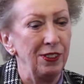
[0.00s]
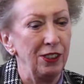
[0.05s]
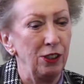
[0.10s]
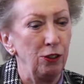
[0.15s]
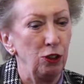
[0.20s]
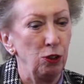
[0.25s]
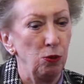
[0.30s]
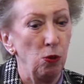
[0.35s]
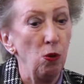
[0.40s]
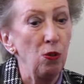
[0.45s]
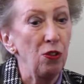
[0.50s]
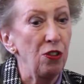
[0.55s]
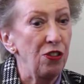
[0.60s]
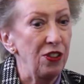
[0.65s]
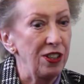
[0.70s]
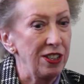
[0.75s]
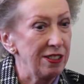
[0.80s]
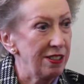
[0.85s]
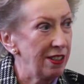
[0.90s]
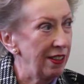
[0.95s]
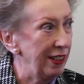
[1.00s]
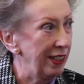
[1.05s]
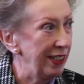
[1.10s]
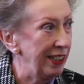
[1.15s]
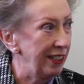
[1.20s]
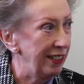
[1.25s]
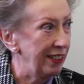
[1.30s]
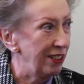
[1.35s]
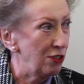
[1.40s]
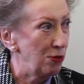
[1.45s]
You do all the things that the
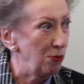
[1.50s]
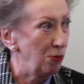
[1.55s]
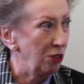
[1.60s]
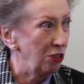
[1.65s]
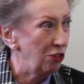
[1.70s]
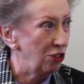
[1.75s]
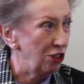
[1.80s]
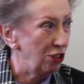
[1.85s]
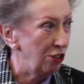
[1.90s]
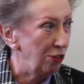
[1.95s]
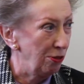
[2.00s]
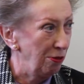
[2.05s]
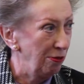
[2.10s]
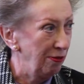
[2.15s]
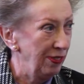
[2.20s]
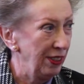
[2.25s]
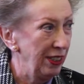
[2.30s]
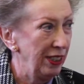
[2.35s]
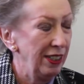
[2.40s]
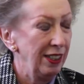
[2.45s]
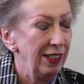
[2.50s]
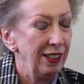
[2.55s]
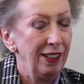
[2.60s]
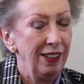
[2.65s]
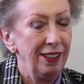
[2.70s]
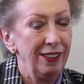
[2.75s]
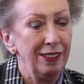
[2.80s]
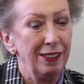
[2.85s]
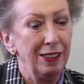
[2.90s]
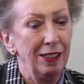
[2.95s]
leader doesn't want to do.
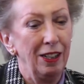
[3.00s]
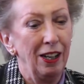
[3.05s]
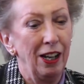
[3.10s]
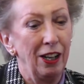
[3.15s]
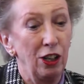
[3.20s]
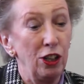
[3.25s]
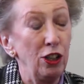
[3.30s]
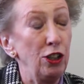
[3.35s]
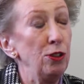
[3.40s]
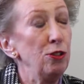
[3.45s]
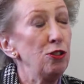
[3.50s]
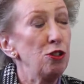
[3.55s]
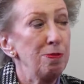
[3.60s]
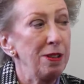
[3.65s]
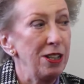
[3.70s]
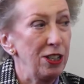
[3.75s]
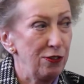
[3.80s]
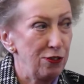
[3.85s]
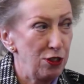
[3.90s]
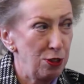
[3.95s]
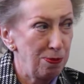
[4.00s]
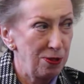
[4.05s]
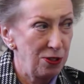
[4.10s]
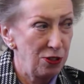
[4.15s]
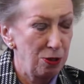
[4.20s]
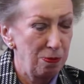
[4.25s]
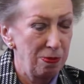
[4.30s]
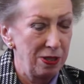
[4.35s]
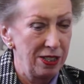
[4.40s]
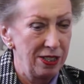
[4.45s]
And a huge amount of
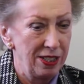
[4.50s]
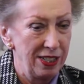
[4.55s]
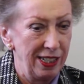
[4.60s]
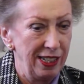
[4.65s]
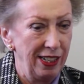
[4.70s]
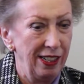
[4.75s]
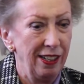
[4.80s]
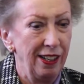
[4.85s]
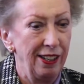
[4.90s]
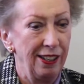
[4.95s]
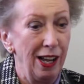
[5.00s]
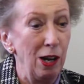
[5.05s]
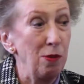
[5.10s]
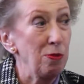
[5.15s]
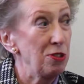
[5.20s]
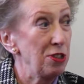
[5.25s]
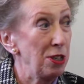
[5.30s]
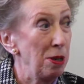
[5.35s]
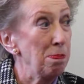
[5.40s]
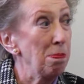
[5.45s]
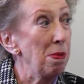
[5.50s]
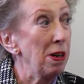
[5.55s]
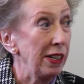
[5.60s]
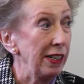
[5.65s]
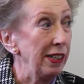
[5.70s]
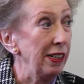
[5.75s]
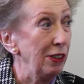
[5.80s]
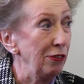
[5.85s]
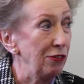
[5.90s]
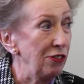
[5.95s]
responsibility. And I wasn't a mug
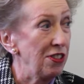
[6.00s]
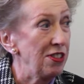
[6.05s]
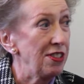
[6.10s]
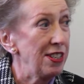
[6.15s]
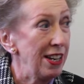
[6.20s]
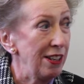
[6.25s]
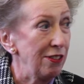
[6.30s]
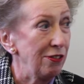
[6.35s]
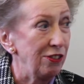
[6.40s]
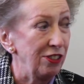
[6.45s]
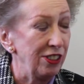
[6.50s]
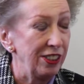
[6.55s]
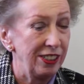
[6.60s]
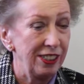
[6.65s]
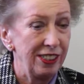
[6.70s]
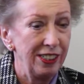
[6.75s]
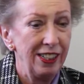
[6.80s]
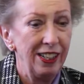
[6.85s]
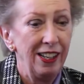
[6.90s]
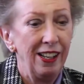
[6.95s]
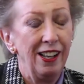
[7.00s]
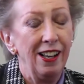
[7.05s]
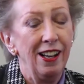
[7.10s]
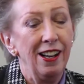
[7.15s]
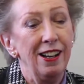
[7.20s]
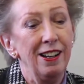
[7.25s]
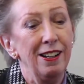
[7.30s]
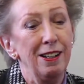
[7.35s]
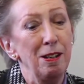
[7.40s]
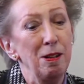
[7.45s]
enough to stand for it.
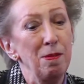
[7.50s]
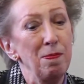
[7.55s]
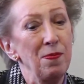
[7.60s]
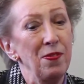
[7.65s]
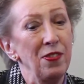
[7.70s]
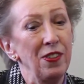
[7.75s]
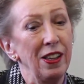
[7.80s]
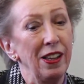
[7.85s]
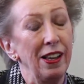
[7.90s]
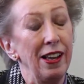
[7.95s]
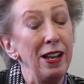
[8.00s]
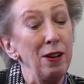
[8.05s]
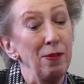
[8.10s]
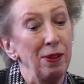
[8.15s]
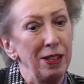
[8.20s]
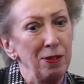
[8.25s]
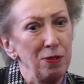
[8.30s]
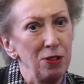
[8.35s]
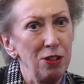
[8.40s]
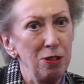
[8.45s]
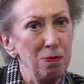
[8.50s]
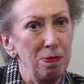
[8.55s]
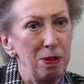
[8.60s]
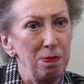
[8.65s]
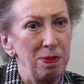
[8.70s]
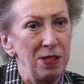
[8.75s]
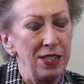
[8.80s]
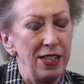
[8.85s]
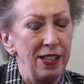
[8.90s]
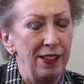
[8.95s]
Anyway, it was on the
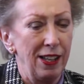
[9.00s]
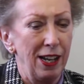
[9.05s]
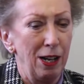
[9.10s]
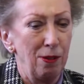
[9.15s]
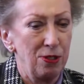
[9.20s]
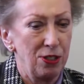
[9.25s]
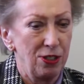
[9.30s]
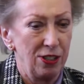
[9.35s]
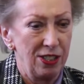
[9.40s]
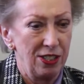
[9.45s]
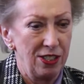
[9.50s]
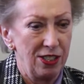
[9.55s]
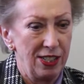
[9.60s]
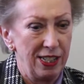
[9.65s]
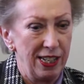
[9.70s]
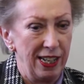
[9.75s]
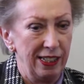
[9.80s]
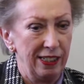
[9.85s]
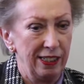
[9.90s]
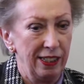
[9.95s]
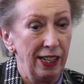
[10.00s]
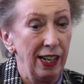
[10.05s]
BBC that I was going to stand.